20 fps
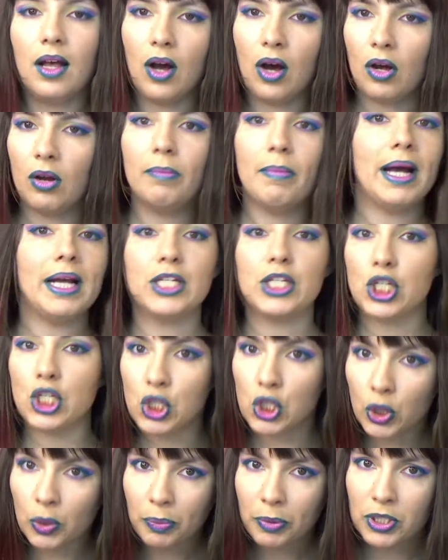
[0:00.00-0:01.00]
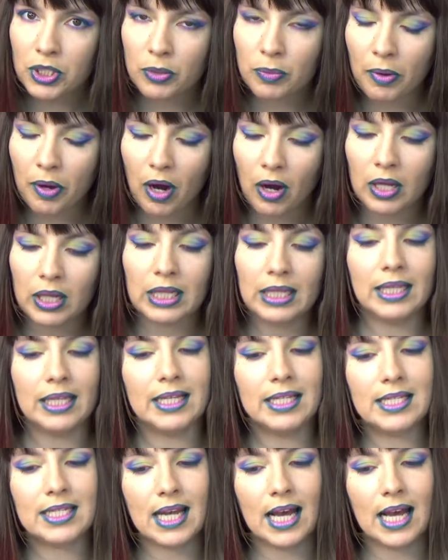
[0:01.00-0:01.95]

On my super duper oily lids,